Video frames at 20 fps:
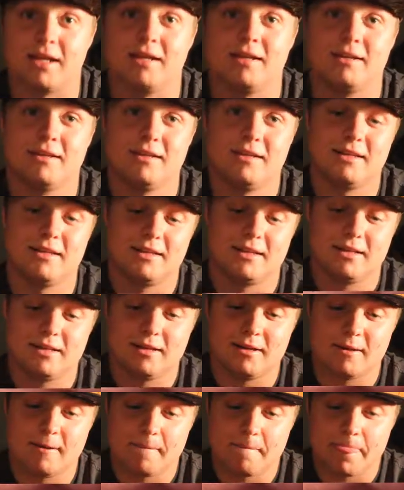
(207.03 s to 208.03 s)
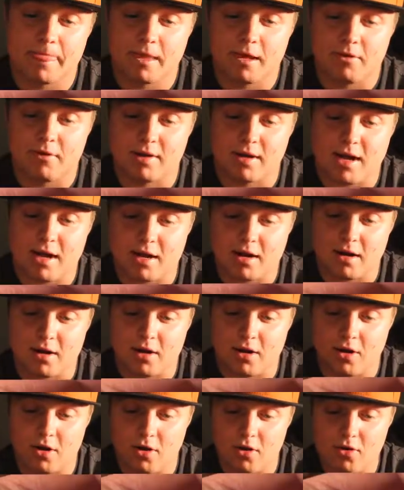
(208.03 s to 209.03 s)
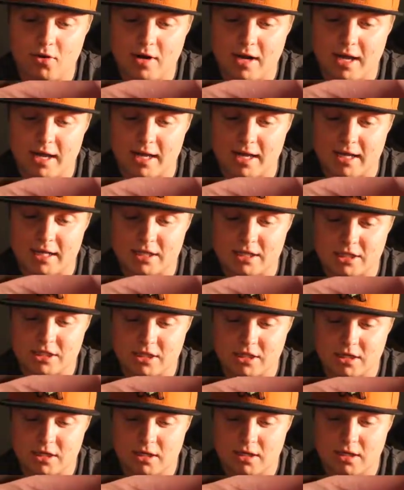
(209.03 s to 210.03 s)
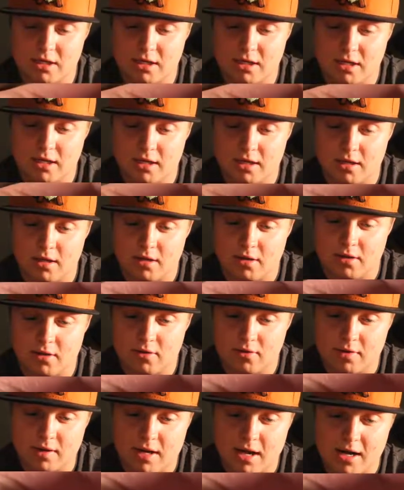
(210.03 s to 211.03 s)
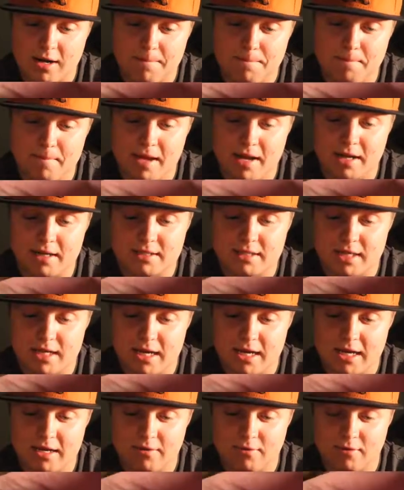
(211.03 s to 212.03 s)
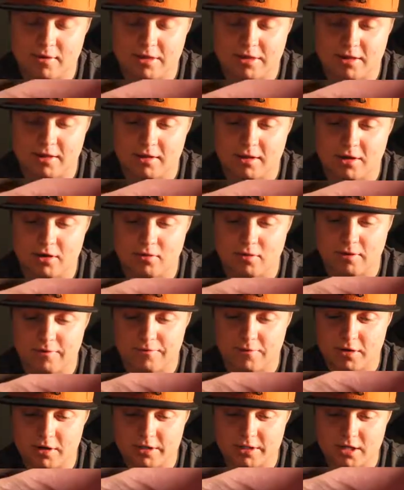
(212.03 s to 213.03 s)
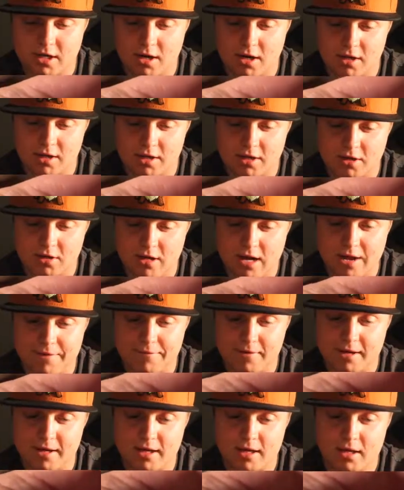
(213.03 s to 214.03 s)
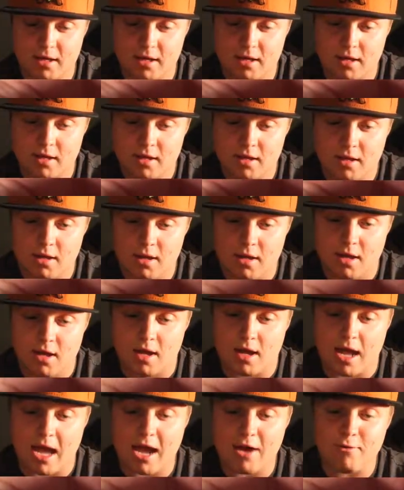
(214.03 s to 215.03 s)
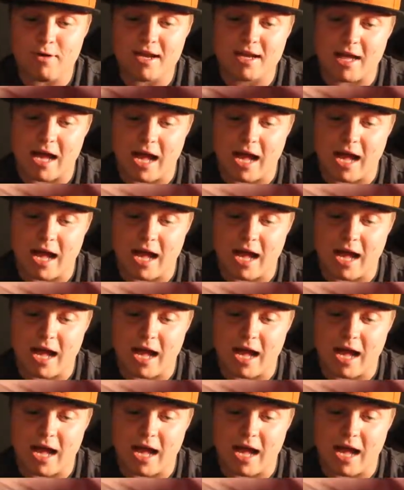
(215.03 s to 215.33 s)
he? We got Hone Edge, we got a Metatite with the little reverse holographic, and we